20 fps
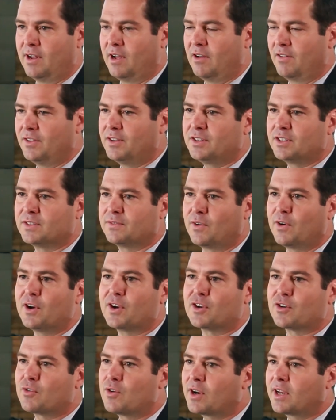Now this is
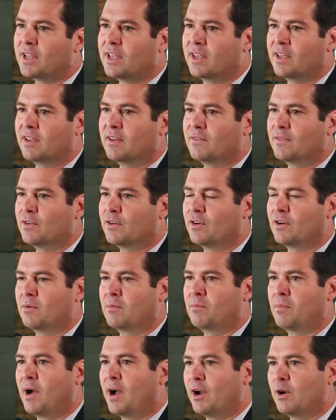very tricky if you're
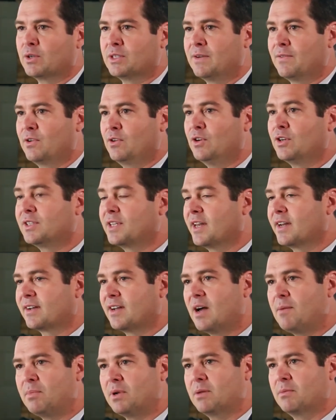a buyer who's never looked at a
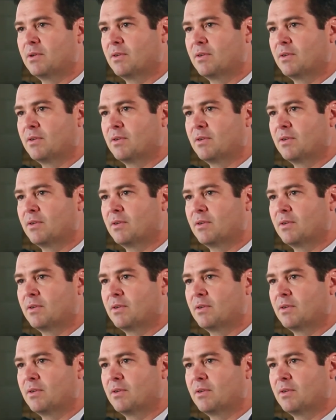company